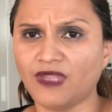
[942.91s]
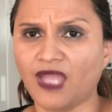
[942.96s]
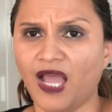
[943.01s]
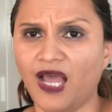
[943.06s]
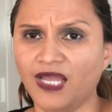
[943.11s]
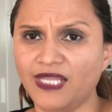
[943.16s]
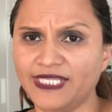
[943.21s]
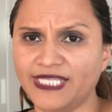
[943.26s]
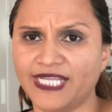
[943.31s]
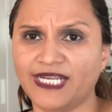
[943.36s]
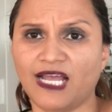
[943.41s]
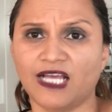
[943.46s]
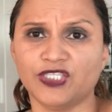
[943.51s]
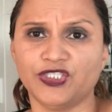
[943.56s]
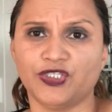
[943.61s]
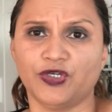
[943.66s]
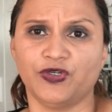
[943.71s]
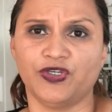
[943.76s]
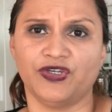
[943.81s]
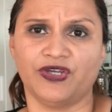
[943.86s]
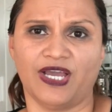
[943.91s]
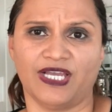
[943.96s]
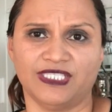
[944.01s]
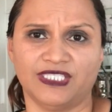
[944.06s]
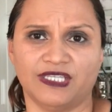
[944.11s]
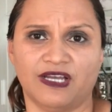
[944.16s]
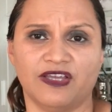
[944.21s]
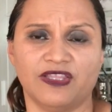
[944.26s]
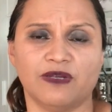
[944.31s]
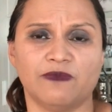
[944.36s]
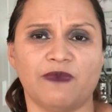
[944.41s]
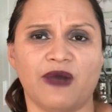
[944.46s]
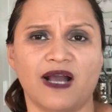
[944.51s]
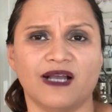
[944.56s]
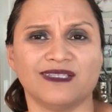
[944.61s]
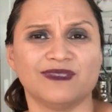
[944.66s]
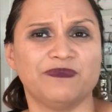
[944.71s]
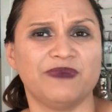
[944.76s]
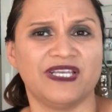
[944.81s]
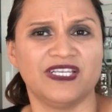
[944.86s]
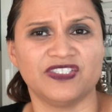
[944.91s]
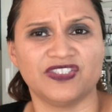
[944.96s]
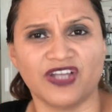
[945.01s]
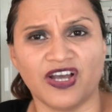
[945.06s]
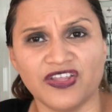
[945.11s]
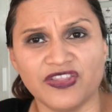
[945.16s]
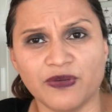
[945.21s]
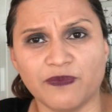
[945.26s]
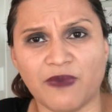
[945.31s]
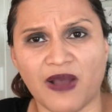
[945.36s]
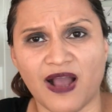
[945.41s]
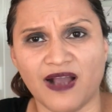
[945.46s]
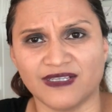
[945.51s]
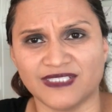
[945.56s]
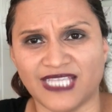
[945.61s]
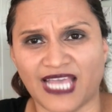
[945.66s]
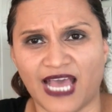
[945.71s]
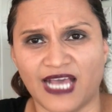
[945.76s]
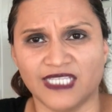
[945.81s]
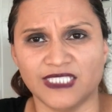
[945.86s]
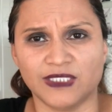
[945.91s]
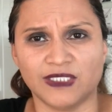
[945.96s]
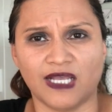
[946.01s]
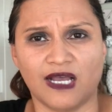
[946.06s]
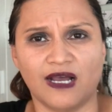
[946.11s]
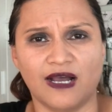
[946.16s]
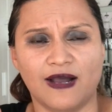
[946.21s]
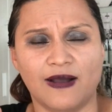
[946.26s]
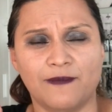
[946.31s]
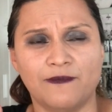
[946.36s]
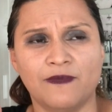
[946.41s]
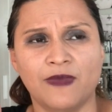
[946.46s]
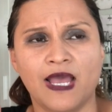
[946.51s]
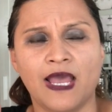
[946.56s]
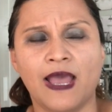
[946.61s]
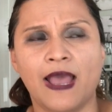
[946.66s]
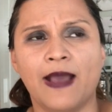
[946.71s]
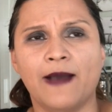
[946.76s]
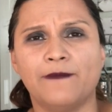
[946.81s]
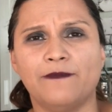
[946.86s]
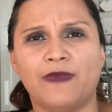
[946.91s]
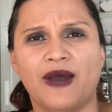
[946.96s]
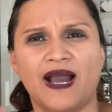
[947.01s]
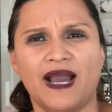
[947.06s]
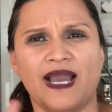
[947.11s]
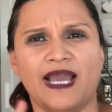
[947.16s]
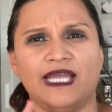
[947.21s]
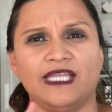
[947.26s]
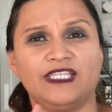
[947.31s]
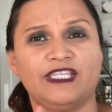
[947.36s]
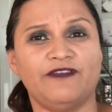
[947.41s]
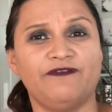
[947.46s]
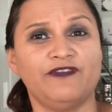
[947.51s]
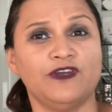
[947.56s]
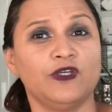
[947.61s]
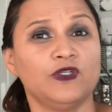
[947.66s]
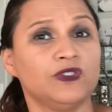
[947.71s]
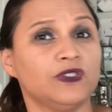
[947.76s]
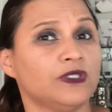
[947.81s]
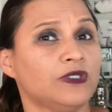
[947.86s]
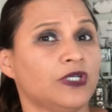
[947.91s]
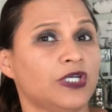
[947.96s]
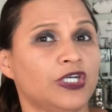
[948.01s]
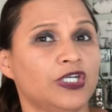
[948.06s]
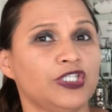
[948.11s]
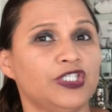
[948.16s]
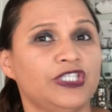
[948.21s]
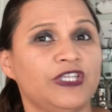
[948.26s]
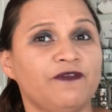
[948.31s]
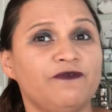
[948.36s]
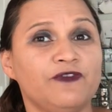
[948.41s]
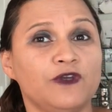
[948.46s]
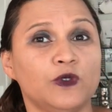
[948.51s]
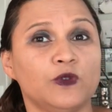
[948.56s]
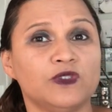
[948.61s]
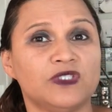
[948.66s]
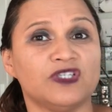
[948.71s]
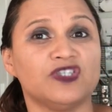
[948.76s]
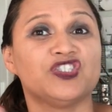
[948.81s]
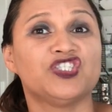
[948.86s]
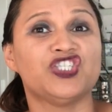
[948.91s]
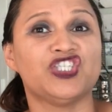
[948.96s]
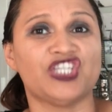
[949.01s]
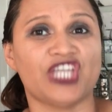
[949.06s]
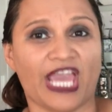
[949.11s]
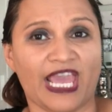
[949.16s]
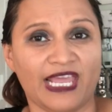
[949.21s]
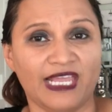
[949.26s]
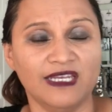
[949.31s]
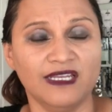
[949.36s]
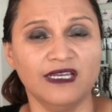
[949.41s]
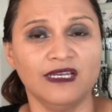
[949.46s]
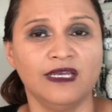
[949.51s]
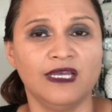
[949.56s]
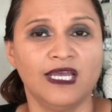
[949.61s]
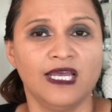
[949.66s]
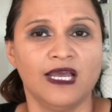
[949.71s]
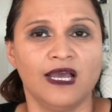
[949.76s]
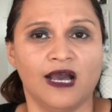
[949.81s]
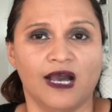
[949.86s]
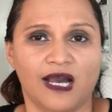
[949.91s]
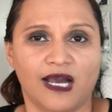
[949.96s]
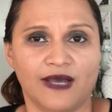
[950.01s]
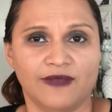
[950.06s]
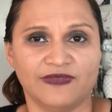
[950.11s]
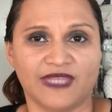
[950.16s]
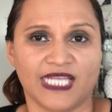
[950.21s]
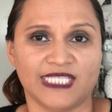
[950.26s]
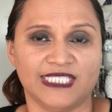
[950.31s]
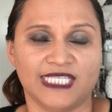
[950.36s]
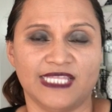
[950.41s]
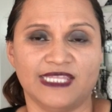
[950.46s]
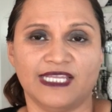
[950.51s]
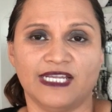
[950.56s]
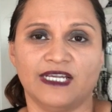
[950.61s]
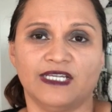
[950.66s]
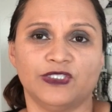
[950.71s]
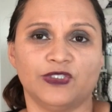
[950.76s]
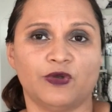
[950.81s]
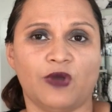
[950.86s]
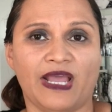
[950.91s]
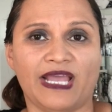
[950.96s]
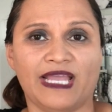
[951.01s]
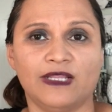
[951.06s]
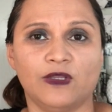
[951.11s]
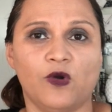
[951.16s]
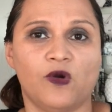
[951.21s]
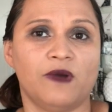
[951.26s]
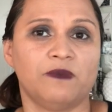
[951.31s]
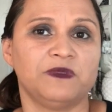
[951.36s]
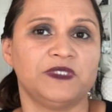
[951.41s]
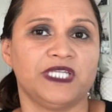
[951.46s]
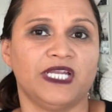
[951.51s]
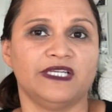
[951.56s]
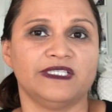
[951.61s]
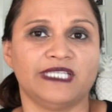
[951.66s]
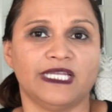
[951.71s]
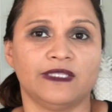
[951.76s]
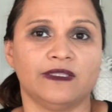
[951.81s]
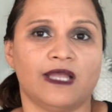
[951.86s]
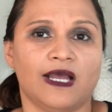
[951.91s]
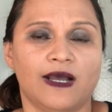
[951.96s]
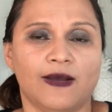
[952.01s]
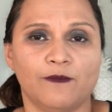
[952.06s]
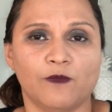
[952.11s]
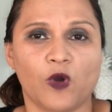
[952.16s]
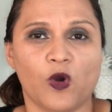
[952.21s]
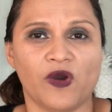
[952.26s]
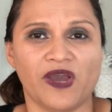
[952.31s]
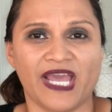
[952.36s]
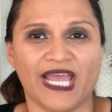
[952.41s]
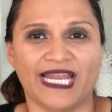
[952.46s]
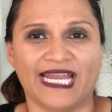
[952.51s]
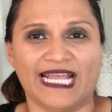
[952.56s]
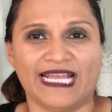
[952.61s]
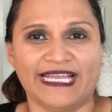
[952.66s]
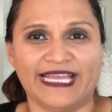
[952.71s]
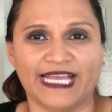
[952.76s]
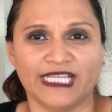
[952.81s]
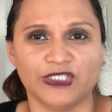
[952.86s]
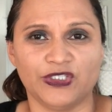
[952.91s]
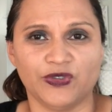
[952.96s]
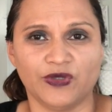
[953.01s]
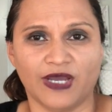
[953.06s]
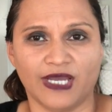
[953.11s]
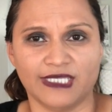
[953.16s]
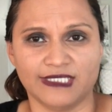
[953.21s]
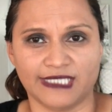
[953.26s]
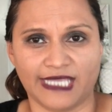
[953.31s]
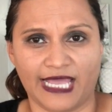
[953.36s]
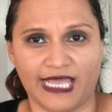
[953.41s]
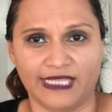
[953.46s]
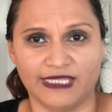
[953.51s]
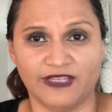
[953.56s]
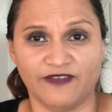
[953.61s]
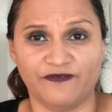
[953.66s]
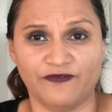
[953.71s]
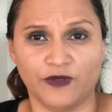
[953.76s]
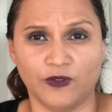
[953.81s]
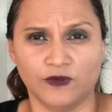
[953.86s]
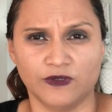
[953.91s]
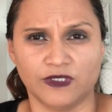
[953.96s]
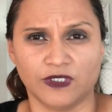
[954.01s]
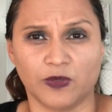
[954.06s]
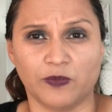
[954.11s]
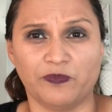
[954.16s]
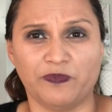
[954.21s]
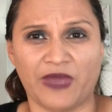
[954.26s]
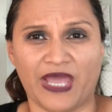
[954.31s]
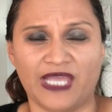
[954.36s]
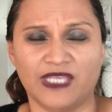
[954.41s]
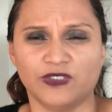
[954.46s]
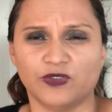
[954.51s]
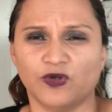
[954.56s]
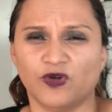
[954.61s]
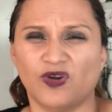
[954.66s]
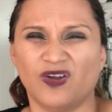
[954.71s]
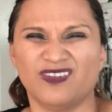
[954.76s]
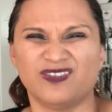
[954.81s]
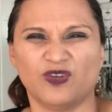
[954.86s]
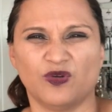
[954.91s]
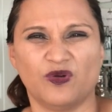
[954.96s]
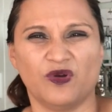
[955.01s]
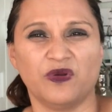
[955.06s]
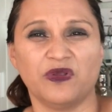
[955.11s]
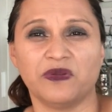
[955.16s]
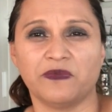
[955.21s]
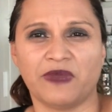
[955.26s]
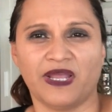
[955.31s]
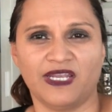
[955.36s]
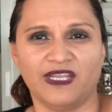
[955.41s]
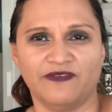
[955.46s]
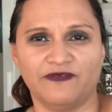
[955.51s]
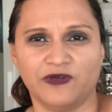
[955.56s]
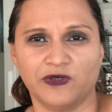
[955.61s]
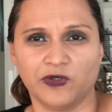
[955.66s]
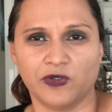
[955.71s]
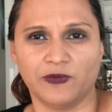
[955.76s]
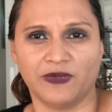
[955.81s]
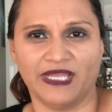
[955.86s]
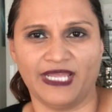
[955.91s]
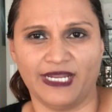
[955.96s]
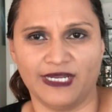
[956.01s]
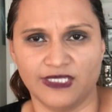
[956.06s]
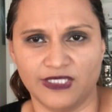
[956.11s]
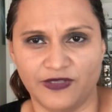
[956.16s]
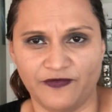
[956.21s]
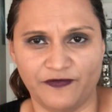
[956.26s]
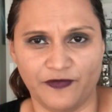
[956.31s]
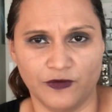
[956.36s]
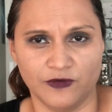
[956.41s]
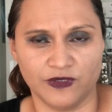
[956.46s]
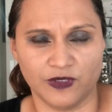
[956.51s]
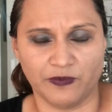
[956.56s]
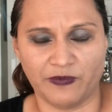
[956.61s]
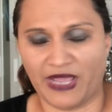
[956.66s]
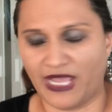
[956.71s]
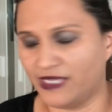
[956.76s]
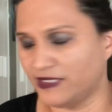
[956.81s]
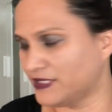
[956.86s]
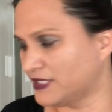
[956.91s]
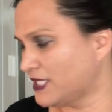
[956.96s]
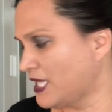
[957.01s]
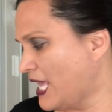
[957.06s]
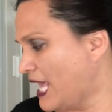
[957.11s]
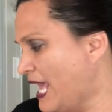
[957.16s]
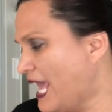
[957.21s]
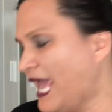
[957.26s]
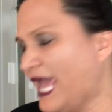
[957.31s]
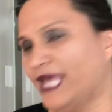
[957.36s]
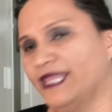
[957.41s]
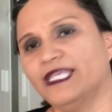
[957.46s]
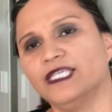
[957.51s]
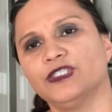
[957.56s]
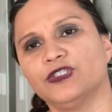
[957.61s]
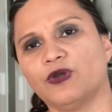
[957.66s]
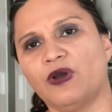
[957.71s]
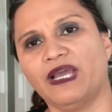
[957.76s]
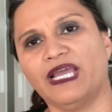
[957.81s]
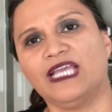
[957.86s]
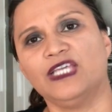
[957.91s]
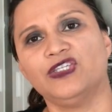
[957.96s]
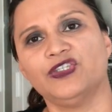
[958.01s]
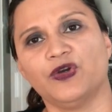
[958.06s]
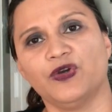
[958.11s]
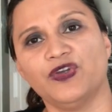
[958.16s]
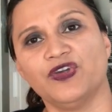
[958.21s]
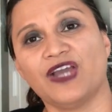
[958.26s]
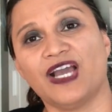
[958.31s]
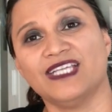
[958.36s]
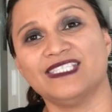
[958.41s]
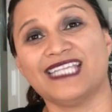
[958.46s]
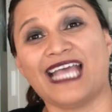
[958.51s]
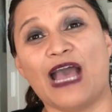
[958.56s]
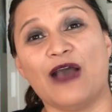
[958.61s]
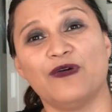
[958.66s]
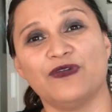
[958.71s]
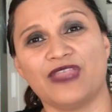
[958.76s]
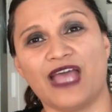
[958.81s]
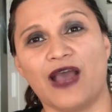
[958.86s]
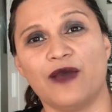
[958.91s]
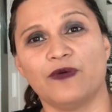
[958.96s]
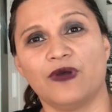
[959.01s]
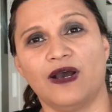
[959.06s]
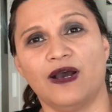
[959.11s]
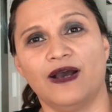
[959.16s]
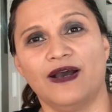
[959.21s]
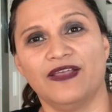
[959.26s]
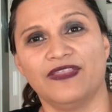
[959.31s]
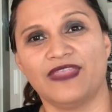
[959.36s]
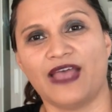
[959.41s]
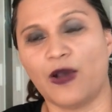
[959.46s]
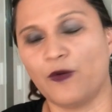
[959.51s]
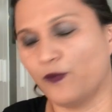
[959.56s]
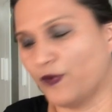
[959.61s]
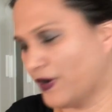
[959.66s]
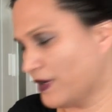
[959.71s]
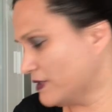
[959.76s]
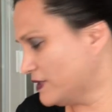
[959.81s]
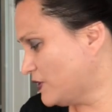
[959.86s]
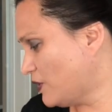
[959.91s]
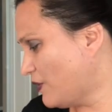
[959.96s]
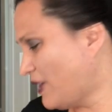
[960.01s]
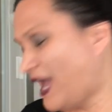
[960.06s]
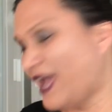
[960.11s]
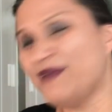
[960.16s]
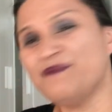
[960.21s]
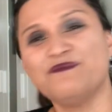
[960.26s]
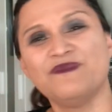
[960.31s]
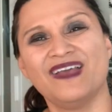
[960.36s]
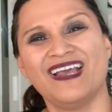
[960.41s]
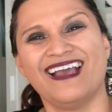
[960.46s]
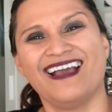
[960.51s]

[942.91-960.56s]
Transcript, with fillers: And then I'll show you guys the other box, because the other box has um, my diffuser diffuser shade um, that's in there. So I can go upstairs and um, go ahead and get you guys a diffuser base, or also go to my living room and get a diffuser base. And then so I can show you guys how that, uh, that works, okay?